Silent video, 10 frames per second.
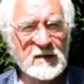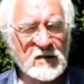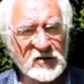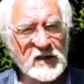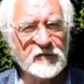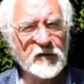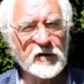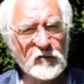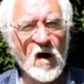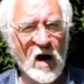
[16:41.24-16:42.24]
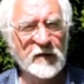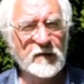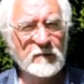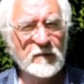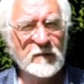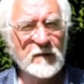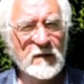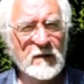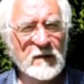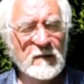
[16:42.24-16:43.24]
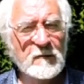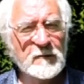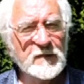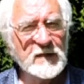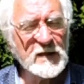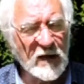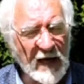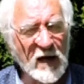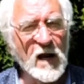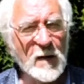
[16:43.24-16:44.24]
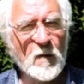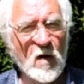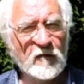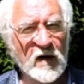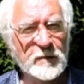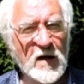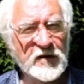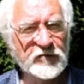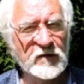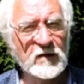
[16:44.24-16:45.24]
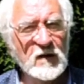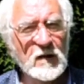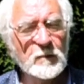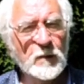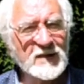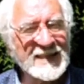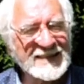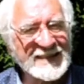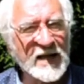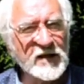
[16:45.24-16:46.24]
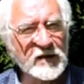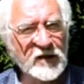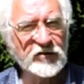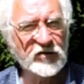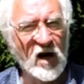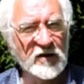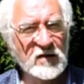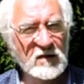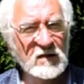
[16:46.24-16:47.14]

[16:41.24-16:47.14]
The stiffer the rod, you get a lot more vibration, but the steadier the shot.